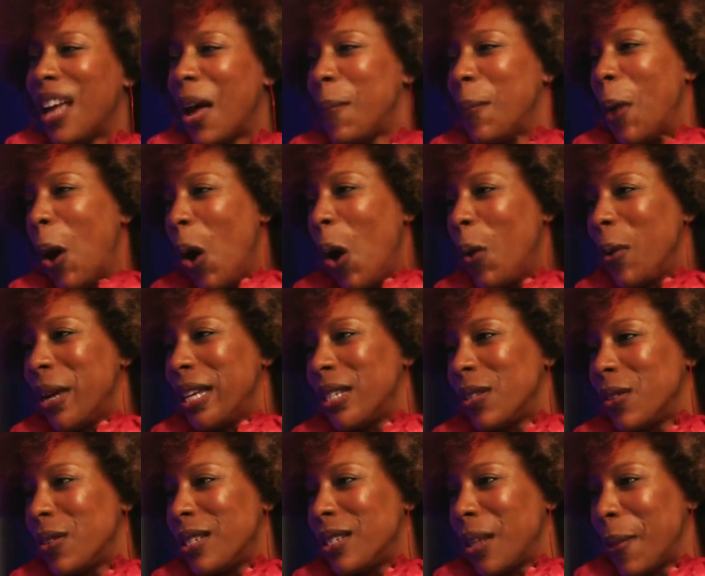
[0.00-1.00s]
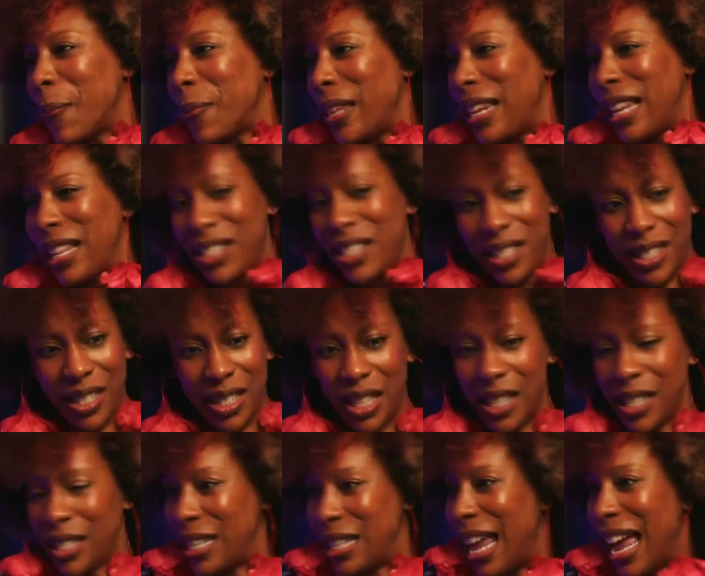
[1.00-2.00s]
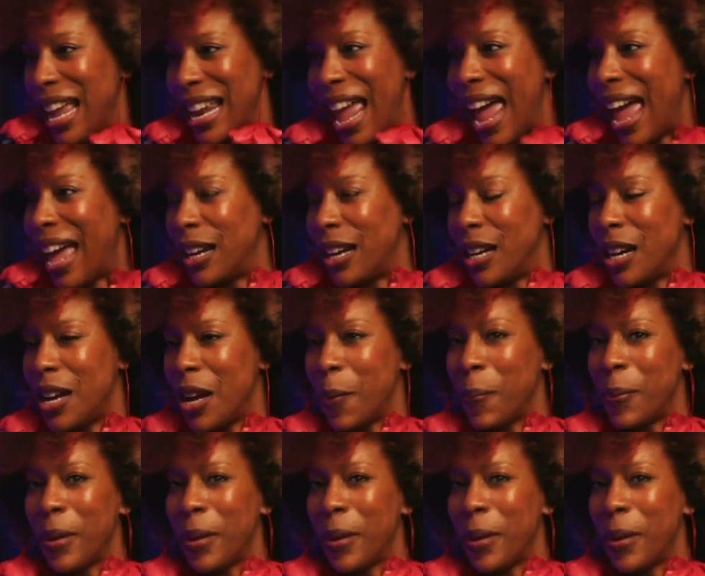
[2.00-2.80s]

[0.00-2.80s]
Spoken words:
I'm always doing something that just does not add up.